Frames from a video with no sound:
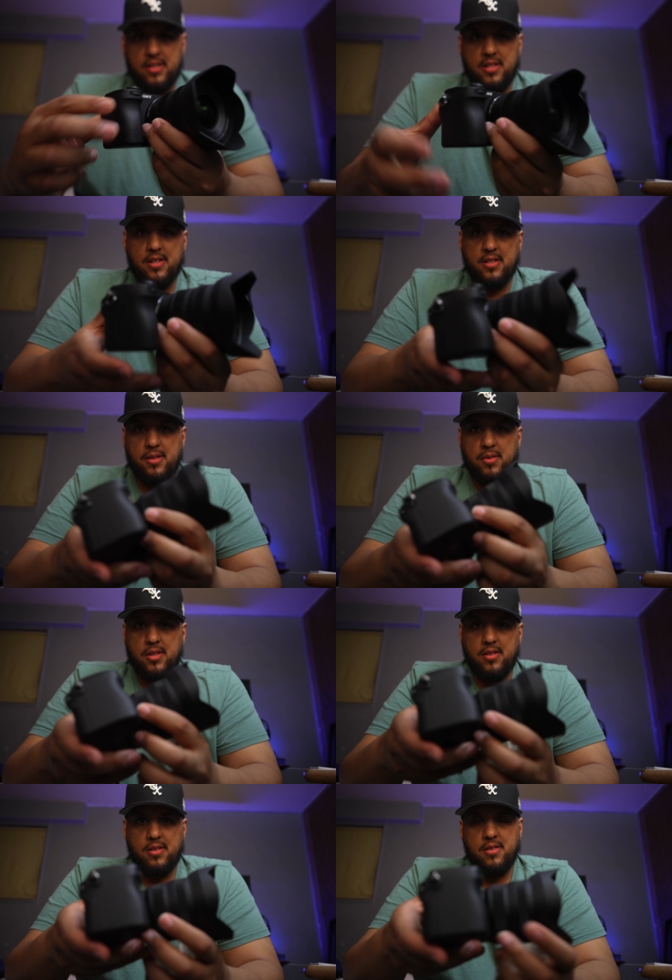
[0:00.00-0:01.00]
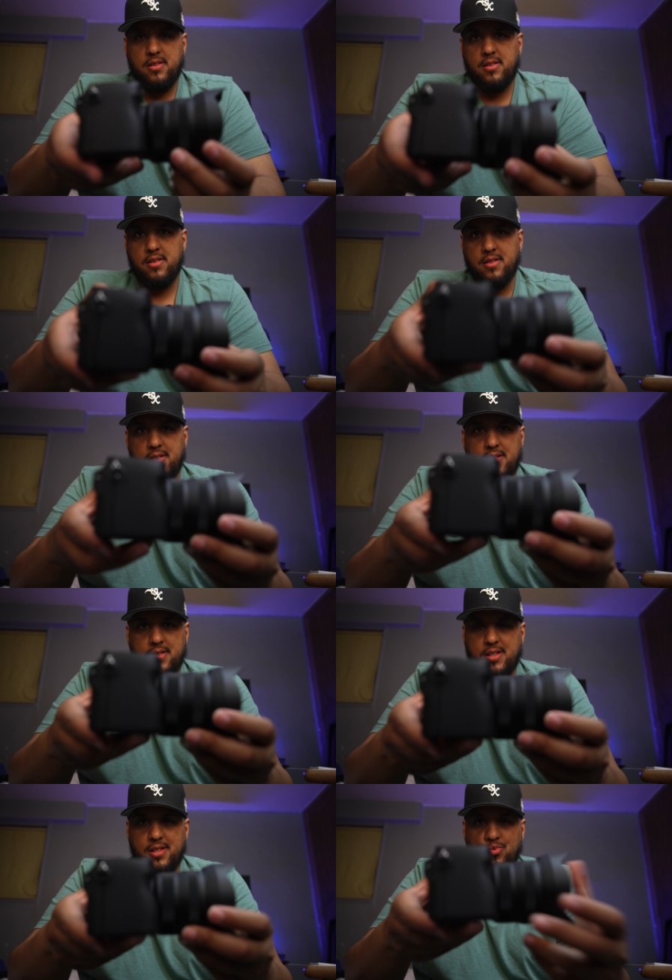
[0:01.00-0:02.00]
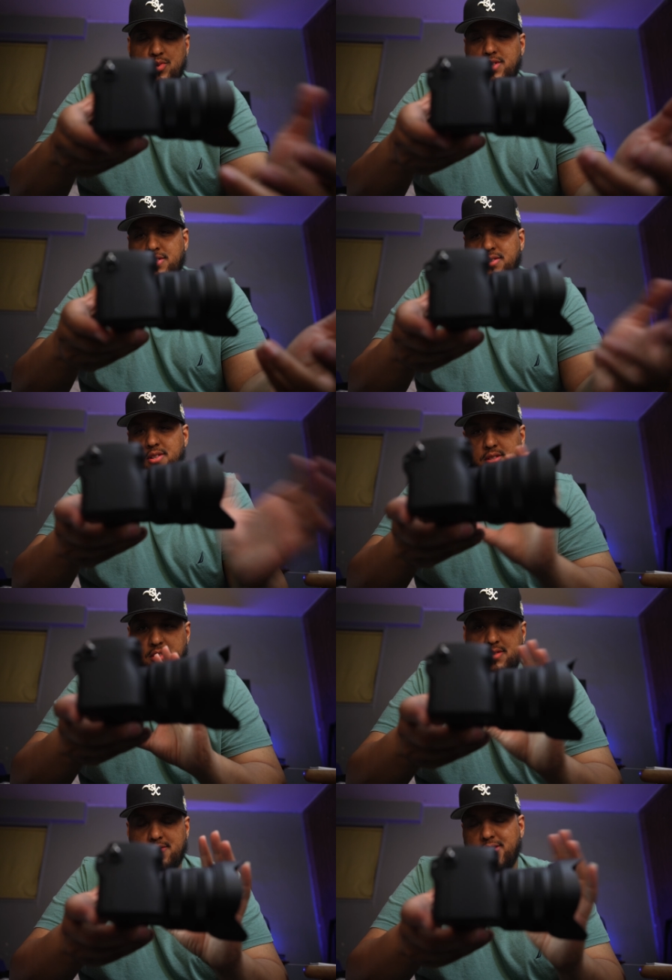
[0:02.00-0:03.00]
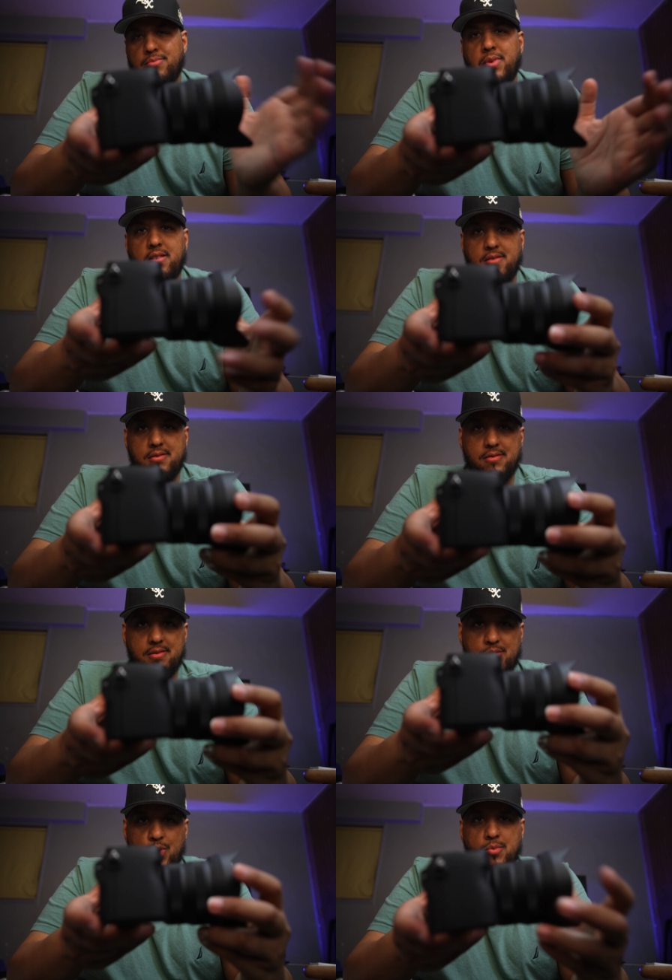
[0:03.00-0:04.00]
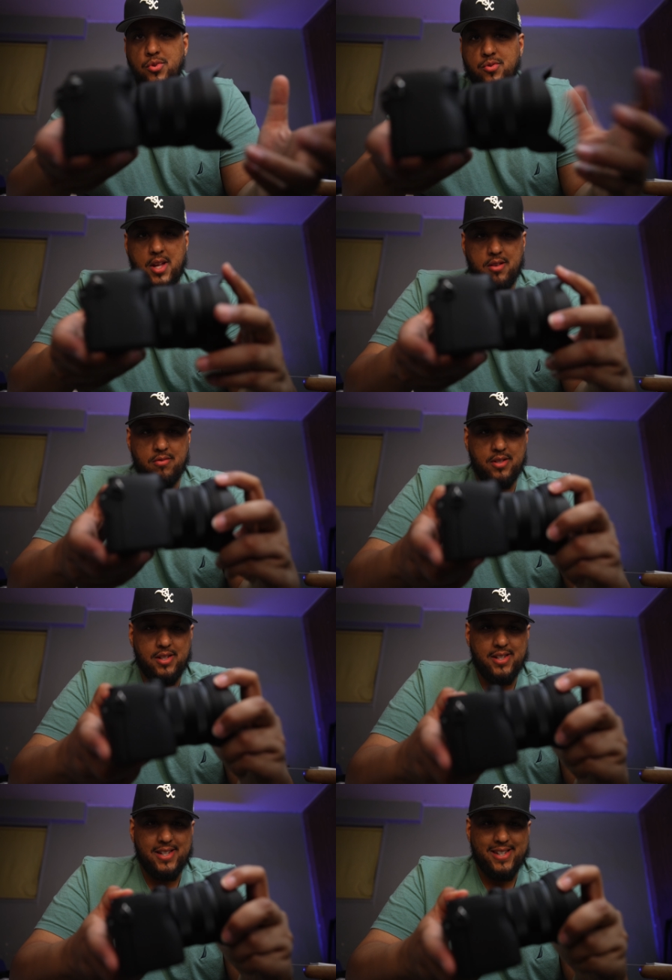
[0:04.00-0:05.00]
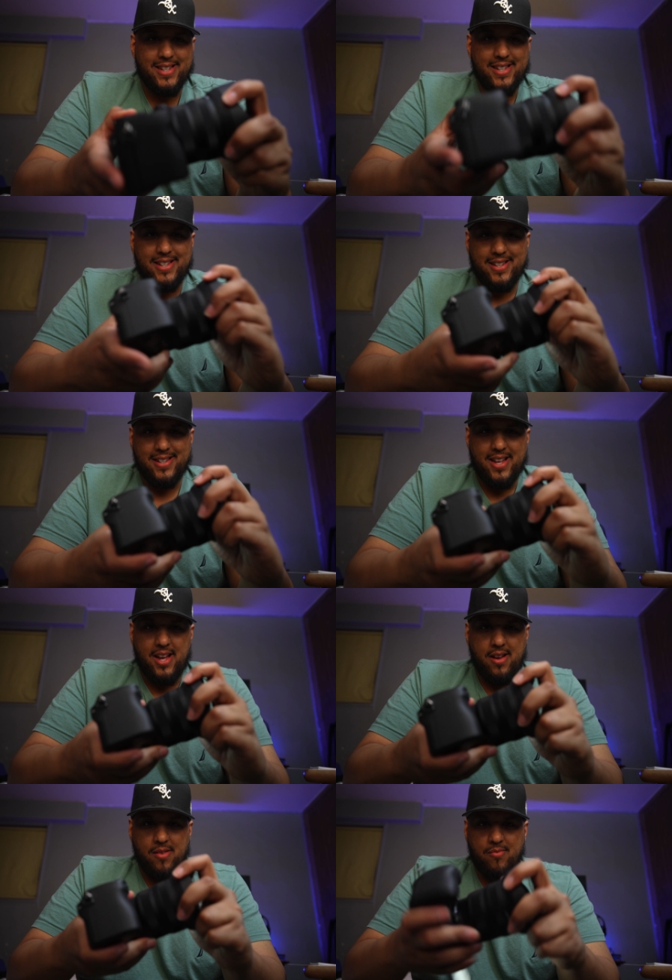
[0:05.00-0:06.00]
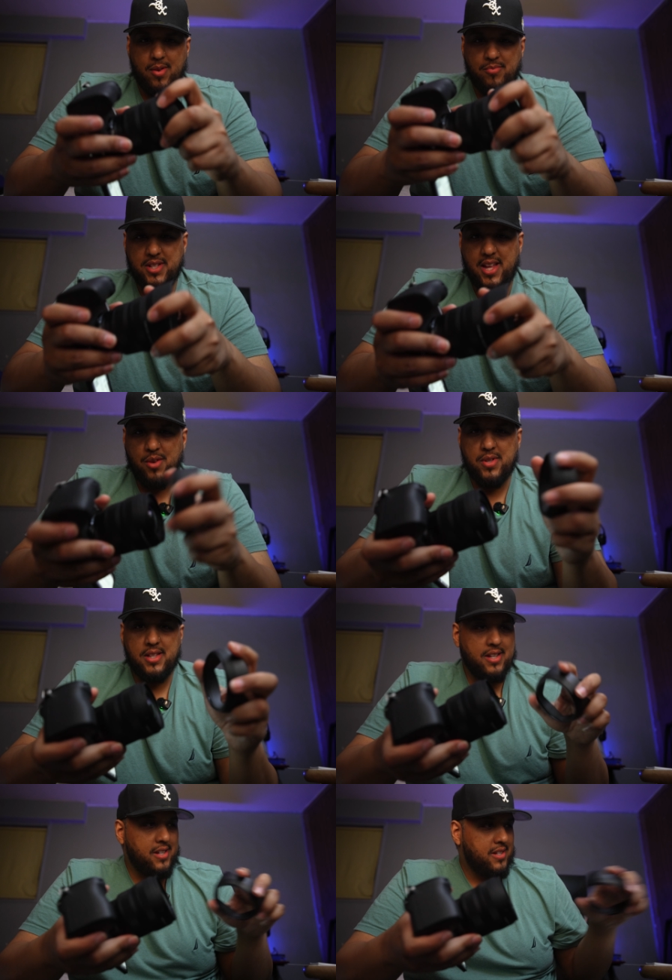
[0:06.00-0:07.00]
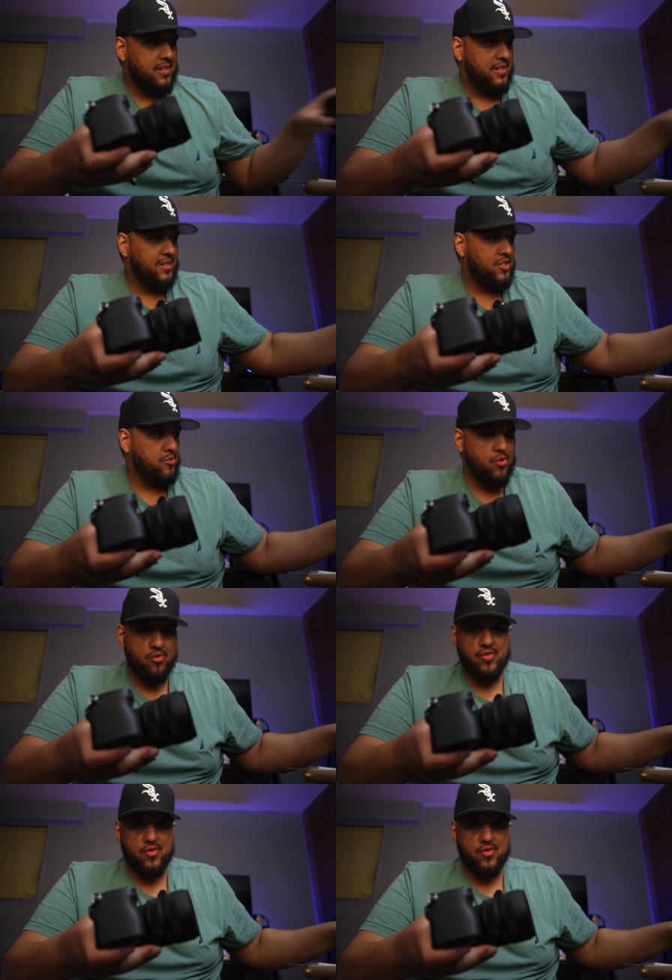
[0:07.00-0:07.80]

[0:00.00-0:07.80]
is this is me. This is what I'm doing now. I'm staying with the small